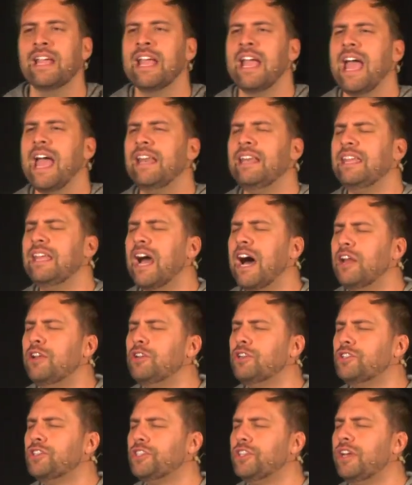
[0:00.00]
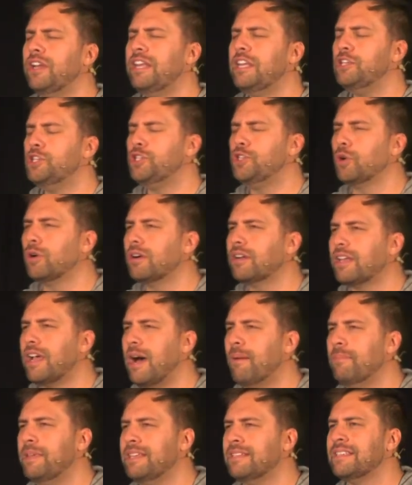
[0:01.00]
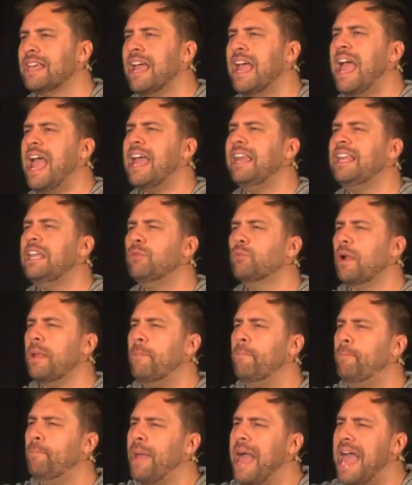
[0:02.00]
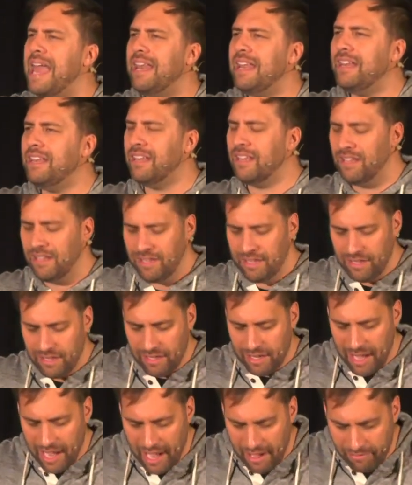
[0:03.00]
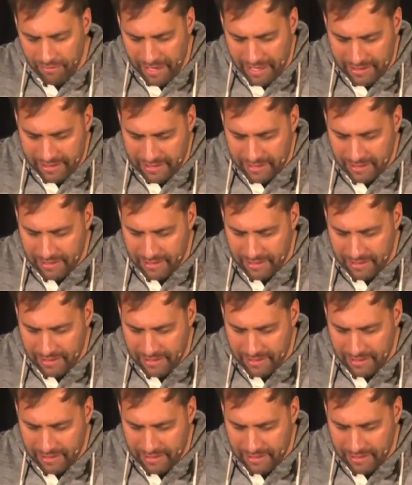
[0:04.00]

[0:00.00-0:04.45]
and he understood his shortcomings and he repented of it.